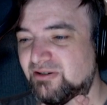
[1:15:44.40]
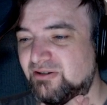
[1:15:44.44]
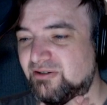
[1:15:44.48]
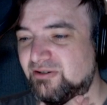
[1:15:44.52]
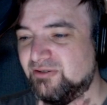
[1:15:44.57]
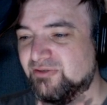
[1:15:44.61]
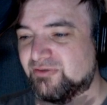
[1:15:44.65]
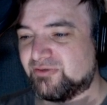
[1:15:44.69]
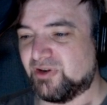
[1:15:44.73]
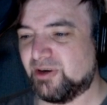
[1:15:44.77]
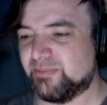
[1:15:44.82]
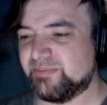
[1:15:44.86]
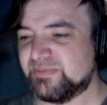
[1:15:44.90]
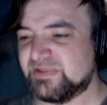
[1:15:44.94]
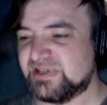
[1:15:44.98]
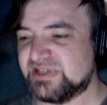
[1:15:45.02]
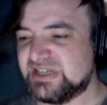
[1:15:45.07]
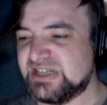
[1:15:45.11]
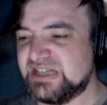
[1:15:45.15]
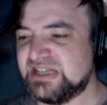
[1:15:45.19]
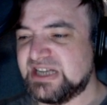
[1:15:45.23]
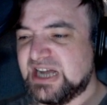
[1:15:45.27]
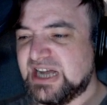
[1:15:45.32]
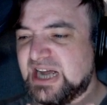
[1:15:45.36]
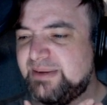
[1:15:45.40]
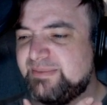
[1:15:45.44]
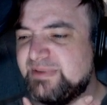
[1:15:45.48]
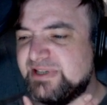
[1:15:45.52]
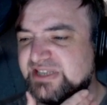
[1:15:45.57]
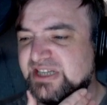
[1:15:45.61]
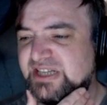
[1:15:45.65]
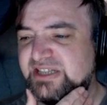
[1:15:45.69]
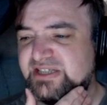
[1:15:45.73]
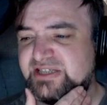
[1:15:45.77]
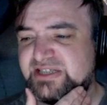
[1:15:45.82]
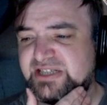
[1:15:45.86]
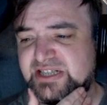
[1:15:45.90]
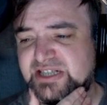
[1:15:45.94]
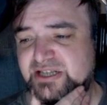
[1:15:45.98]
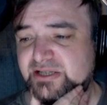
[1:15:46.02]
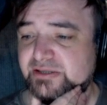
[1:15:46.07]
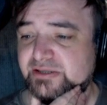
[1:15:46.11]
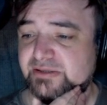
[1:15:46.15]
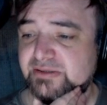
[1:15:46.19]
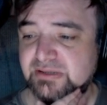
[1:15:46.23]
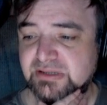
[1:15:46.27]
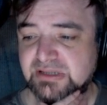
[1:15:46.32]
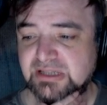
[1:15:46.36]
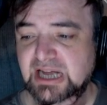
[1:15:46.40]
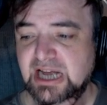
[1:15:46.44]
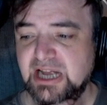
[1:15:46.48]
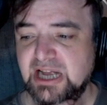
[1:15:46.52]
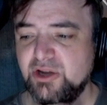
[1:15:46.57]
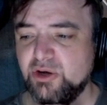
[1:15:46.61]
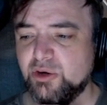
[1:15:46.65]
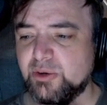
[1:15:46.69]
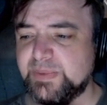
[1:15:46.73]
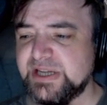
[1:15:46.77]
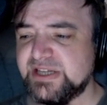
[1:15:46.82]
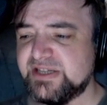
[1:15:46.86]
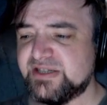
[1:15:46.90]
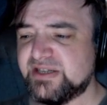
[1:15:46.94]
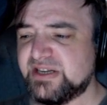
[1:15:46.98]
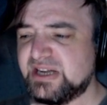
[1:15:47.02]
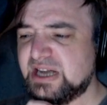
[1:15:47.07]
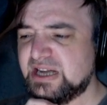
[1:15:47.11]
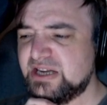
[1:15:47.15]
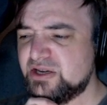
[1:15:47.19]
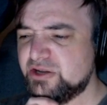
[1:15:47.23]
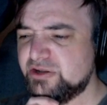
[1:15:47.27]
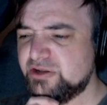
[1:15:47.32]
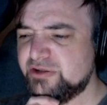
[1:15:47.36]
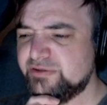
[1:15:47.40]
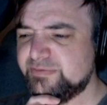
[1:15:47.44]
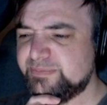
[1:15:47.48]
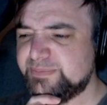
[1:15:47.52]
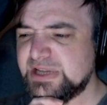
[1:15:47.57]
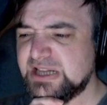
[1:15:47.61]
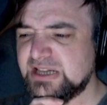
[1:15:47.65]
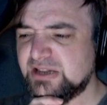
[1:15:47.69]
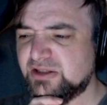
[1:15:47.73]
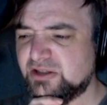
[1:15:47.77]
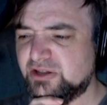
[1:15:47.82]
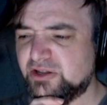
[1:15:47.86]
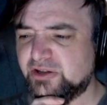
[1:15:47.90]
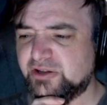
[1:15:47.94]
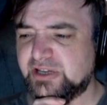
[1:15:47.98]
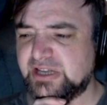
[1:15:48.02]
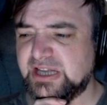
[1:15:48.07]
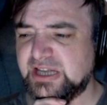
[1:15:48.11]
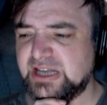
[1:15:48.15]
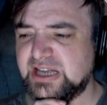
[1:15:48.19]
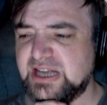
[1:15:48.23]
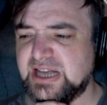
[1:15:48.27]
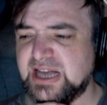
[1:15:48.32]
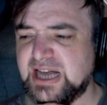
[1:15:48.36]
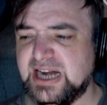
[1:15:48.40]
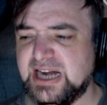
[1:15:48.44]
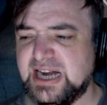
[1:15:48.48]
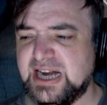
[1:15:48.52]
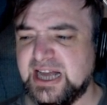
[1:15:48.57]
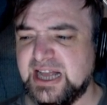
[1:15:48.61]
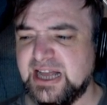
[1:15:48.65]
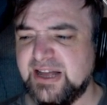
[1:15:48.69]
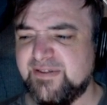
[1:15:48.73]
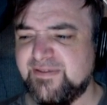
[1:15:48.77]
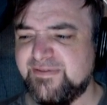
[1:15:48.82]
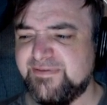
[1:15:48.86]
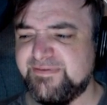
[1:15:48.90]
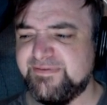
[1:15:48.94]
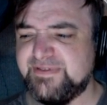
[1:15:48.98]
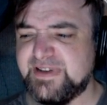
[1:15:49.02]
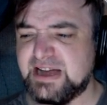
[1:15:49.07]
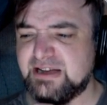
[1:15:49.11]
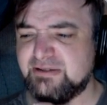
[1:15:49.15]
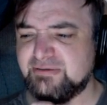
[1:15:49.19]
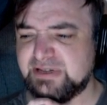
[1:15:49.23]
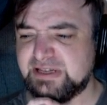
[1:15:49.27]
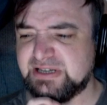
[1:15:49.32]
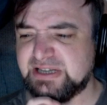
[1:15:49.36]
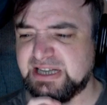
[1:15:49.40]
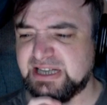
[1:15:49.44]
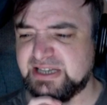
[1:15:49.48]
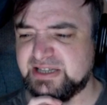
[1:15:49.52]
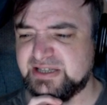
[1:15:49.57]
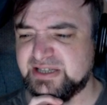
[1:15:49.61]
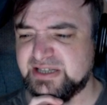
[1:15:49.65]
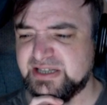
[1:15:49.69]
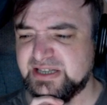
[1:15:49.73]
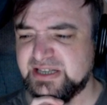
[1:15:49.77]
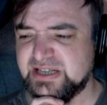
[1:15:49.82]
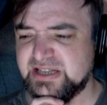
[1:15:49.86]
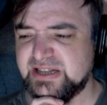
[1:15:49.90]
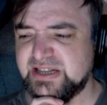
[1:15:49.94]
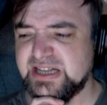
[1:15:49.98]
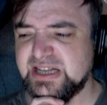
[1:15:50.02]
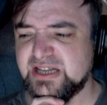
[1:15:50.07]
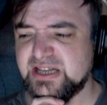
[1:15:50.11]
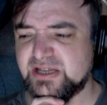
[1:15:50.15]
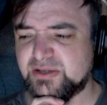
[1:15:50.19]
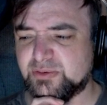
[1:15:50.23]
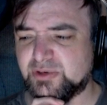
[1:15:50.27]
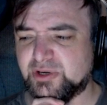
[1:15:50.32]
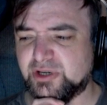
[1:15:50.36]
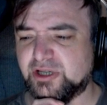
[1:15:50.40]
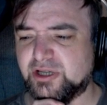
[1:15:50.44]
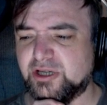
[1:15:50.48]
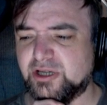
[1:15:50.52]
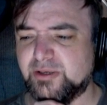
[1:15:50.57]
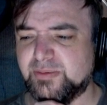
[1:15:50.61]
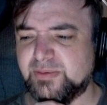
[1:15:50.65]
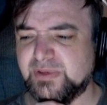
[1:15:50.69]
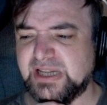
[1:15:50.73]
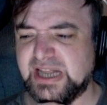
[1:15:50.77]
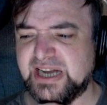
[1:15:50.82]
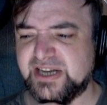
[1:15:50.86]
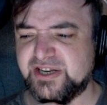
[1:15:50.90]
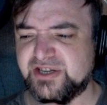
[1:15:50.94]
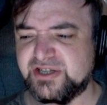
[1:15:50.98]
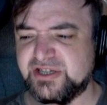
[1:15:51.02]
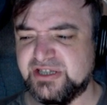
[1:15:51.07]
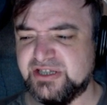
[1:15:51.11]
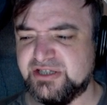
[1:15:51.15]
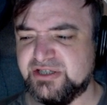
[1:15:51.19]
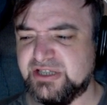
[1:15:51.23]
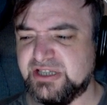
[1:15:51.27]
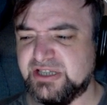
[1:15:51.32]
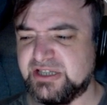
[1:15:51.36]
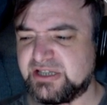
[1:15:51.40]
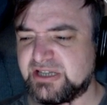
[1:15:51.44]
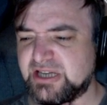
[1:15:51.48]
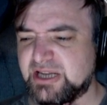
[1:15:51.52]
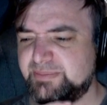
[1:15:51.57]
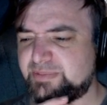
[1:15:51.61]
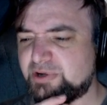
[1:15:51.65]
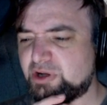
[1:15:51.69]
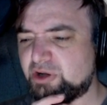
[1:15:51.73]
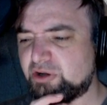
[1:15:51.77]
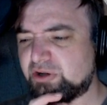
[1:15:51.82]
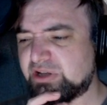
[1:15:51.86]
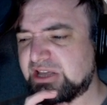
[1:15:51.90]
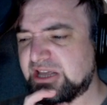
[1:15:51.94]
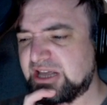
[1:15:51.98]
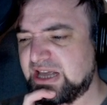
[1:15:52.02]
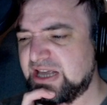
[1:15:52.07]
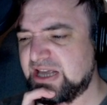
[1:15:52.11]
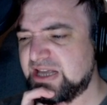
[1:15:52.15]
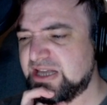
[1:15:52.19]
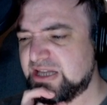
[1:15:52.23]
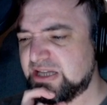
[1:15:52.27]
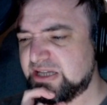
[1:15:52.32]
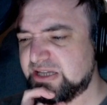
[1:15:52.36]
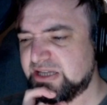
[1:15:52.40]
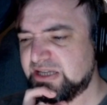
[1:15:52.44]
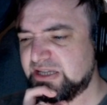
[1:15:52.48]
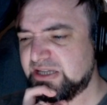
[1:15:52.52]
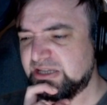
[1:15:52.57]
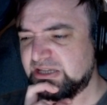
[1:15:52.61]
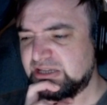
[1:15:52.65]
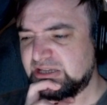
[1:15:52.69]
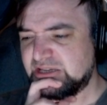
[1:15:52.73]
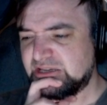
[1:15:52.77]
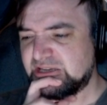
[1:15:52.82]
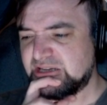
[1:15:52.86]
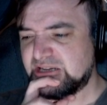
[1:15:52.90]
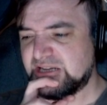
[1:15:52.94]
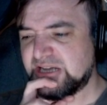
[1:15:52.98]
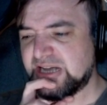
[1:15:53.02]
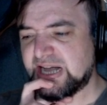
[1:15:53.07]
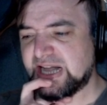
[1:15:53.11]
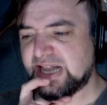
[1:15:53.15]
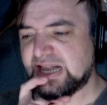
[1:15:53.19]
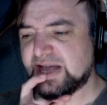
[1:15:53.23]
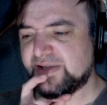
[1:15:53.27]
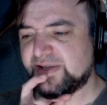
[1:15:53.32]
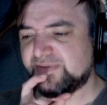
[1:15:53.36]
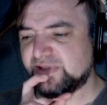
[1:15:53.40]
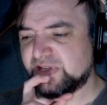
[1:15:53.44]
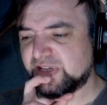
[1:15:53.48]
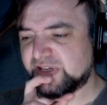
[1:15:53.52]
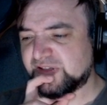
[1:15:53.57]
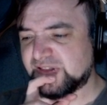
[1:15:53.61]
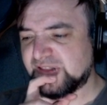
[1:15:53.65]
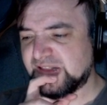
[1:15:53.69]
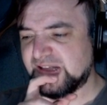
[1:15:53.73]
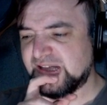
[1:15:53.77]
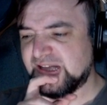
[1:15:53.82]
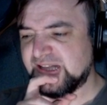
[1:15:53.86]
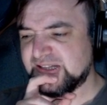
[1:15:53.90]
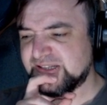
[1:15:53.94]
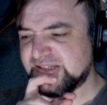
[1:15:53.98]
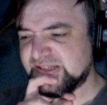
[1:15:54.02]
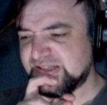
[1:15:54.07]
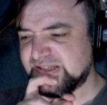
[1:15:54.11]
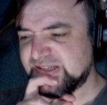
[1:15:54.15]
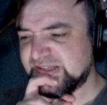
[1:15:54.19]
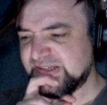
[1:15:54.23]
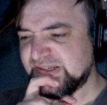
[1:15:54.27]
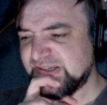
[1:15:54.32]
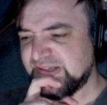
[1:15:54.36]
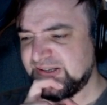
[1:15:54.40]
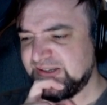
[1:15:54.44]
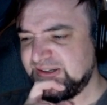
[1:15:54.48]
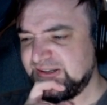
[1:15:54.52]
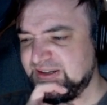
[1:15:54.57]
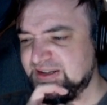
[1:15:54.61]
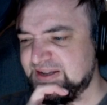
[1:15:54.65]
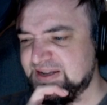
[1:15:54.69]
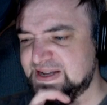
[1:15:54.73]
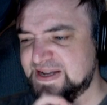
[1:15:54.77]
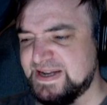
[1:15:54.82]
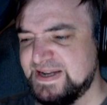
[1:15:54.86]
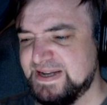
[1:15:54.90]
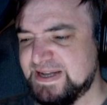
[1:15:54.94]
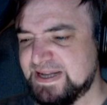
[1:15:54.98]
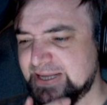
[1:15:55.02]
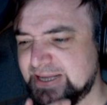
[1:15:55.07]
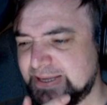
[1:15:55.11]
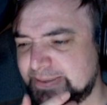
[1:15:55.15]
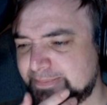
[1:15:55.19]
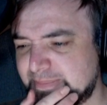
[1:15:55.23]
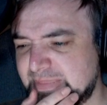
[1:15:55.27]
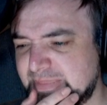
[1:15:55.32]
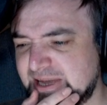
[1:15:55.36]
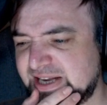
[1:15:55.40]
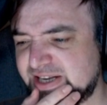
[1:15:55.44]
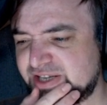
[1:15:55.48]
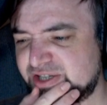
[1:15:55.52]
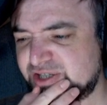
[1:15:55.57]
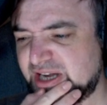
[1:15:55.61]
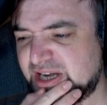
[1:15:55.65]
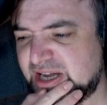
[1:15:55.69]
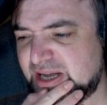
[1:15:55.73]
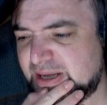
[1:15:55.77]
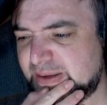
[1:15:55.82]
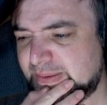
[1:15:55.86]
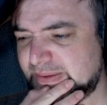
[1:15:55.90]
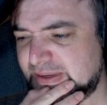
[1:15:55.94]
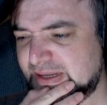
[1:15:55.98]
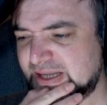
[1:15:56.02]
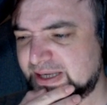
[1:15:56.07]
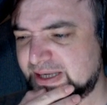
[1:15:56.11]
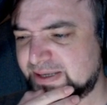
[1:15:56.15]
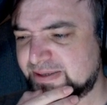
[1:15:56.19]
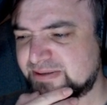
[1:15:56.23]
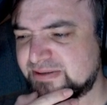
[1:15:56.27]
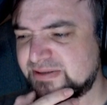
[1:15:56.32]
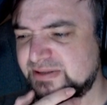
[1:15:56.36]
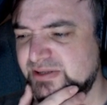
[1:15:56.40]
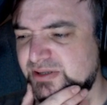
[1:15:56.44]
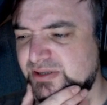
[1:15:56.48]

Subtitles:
From the Diamond Hunter. Hi Orbiter, I know you've been looking, and I have found that these were Kerbal engineered G-Tab. Okay, I'll have a look at that. MechJev